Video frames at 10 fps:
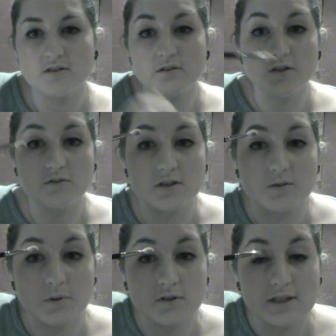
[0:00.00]
can use it to
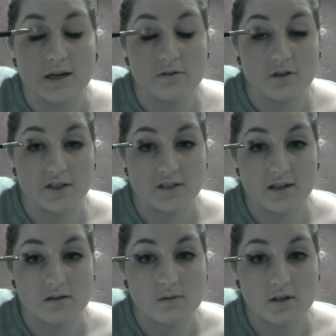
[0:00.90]
put down your
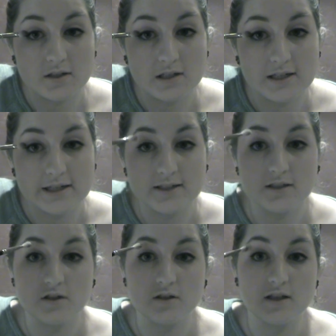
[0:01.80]
eyeshadow on your lid.
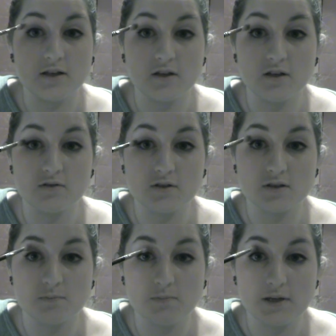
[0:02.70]
Then you can use it
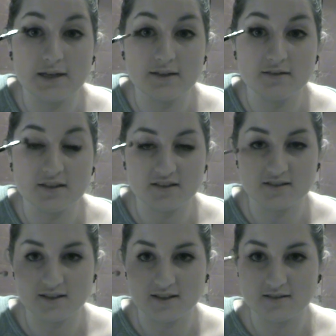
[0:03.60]
to blend, as I
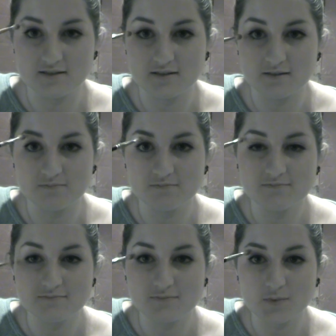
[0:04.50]
said, the
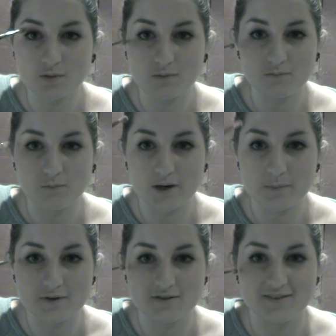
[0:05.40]

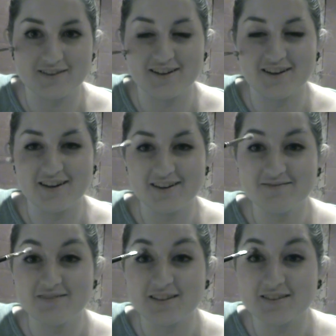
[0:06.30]
wipers on the car.
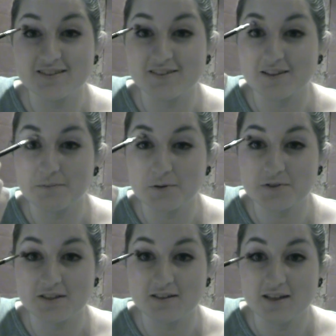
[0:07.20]
That's, you know, that
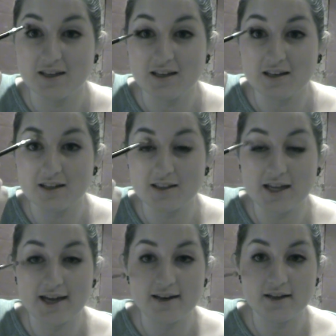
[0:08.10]
motion like
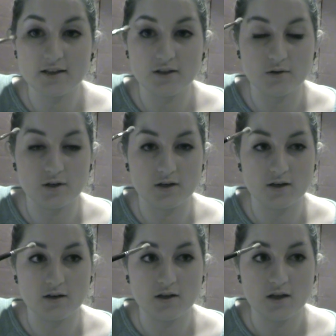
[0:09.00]
that. You
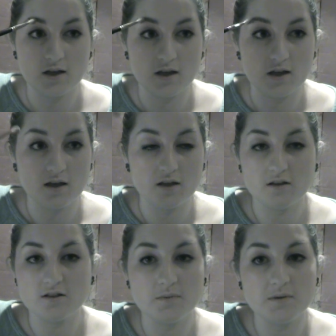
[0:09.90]
can,
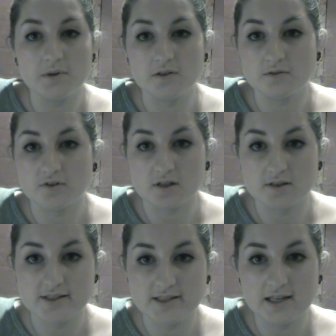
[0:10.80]
some people use it for
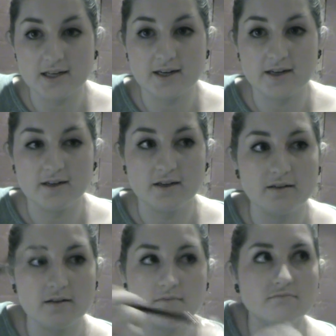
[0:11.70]
concealer.
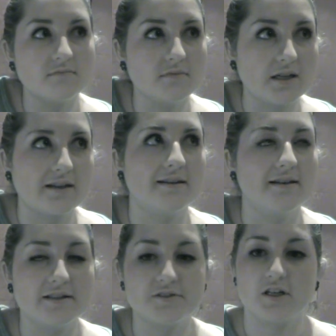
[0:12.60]
Like,
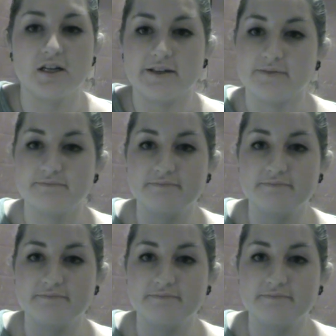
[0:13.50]
literally,